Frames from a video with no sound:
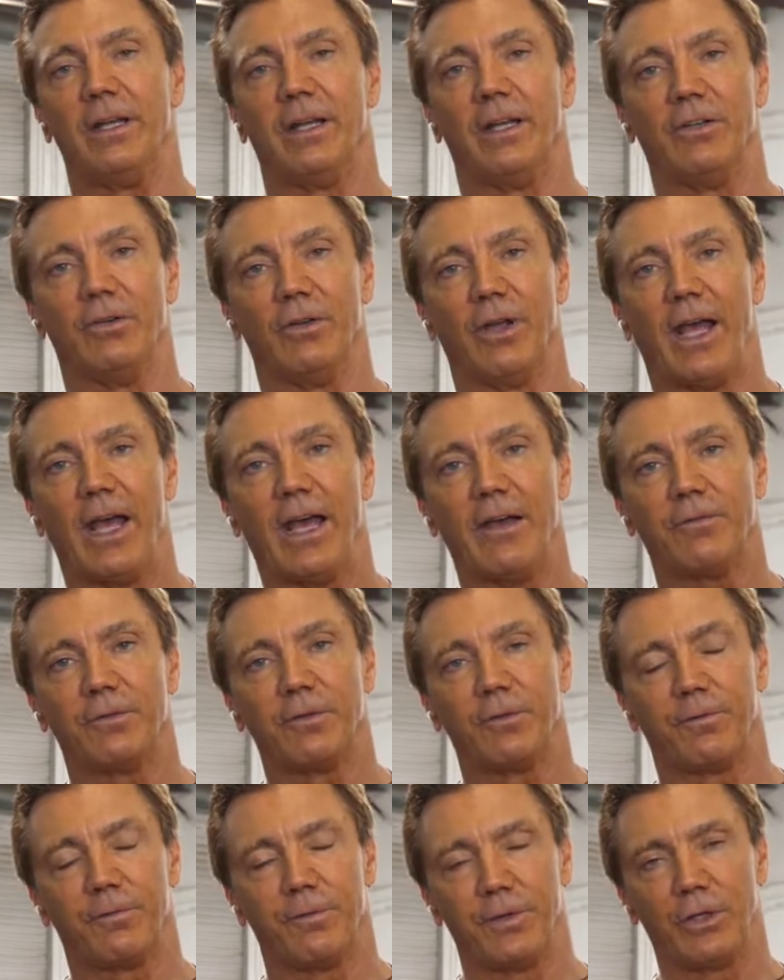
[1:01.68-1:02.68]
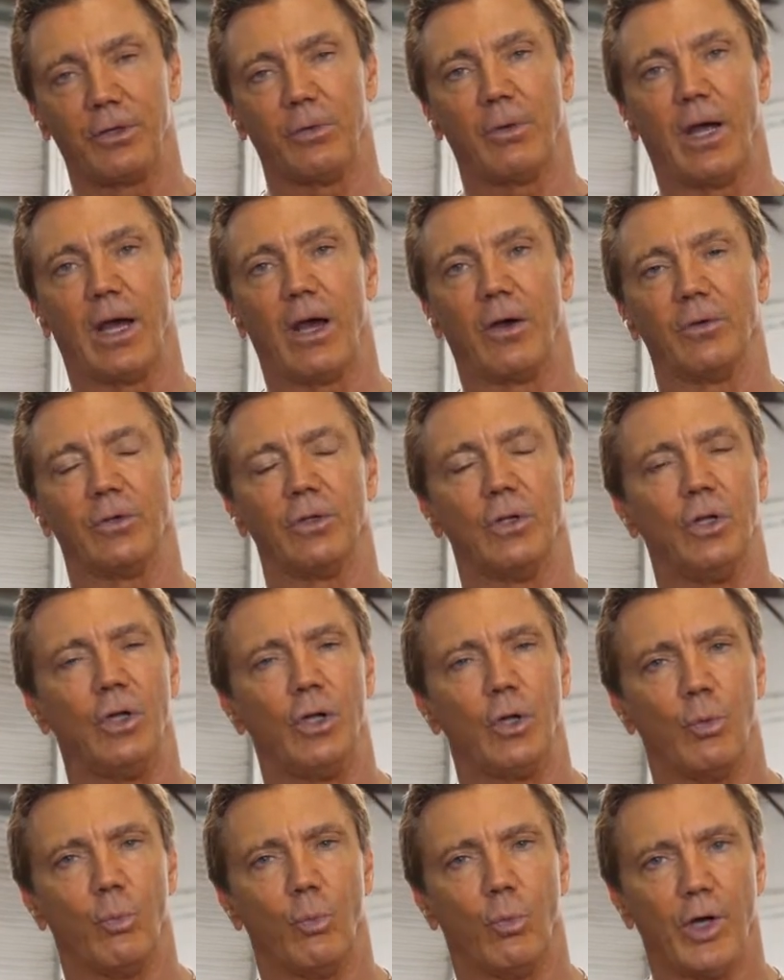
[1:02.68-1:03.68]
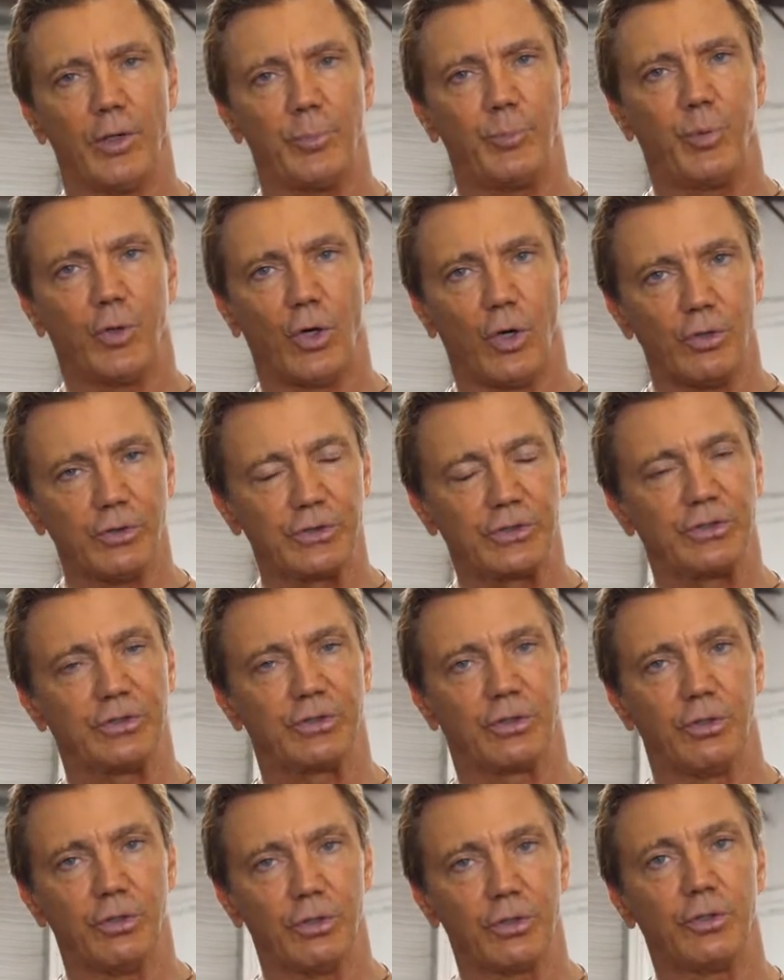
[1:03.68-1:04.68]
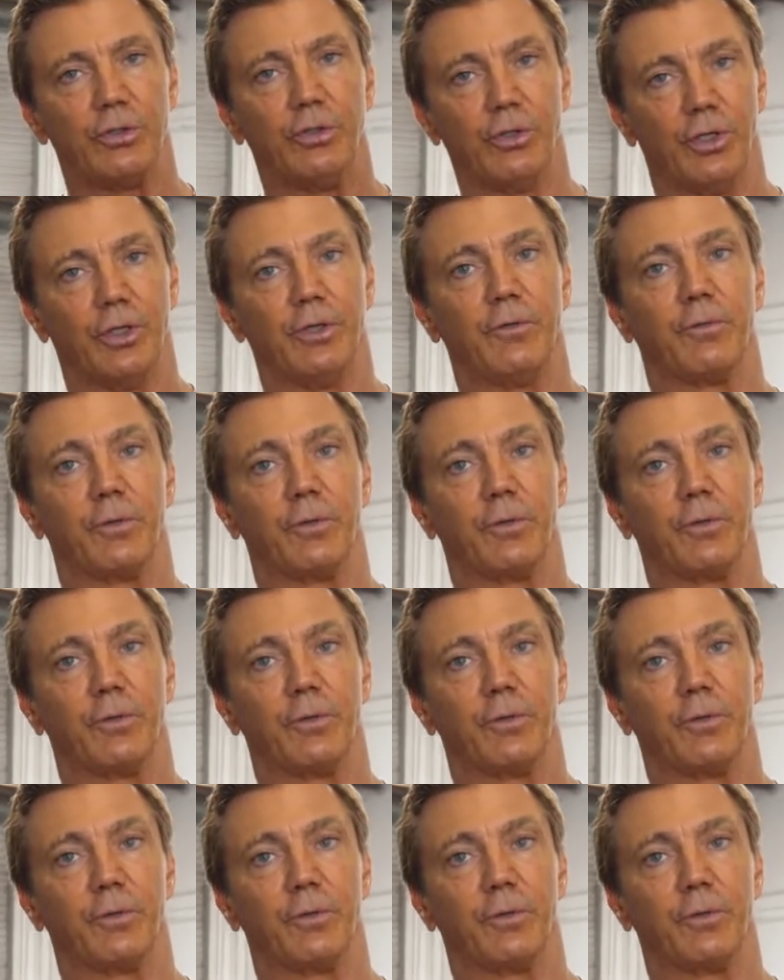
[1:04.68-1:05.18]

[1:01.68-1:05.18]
And you have to figure out what poses look good